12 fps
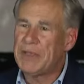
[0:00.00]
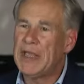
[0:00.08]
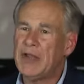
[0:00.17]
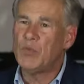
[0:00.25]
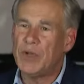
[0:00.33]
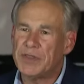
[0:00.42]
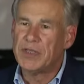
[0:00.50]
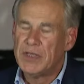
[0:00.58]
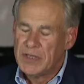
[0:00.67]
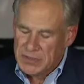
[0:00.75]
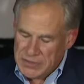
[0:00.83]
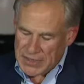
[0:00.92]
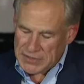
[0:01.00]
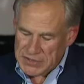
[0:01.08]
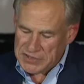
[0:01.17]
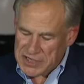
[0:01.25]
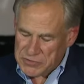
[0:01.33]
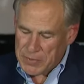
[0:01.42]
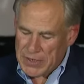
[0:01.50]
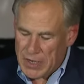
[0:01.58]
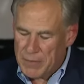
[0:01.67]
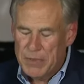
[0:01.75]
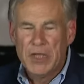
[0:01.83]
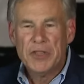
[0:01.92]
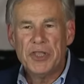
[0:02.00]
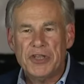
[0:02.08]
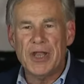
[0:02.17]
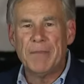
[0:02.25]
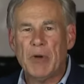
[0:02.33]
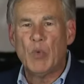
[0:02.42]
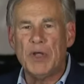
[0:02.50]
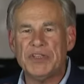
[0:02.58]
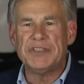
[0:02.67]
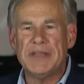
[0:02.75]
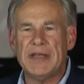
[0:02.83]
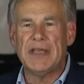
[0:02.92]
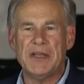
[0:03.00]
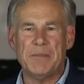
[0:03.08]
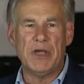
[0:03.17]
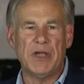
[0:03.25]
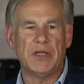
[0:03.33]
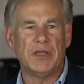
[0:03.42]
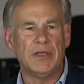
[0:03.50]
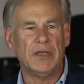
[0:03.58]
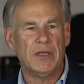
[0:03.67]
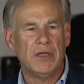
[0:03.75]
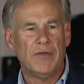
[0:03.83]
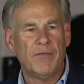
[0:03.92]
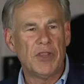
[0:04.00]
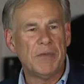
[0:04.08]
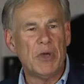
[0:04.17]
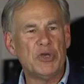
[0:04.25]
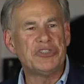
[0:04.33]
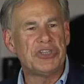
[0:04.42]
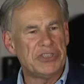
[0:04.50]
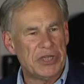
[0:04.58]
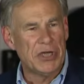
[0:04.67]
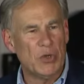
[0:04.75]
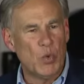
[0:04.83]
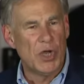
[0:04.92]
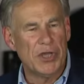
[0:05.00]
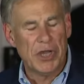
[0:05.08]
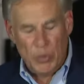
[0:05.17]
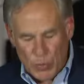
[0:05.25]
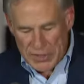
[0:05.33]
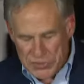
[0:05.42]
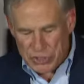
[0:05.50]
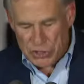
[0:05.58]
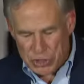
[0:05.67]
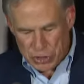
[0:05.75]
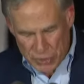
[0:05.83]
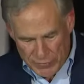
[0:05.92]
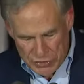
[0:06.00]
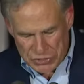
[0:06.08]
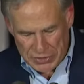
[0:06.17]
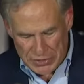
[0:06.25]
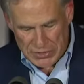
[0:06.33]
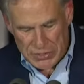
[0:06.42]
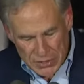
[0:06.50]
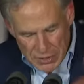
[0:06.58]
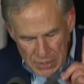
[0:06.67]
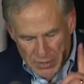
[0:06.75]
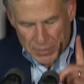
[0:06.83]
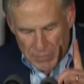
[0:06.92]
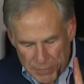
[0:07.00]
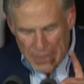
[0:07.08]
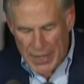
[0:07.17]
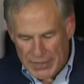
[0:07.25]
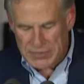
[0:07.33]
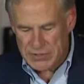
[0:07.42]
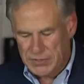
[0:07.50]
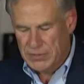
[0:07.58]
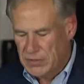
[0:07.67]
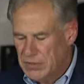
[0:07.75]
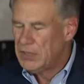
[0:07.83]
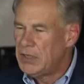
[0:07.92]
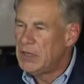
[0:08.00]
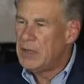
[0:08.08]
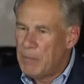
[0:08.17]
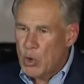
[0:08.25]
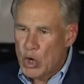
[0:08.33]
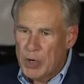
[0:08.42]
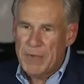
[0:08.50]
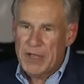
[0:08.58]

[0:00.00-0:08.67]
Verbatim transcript: begin with, Texas has become the number one state in America for the most tier one research universities. But more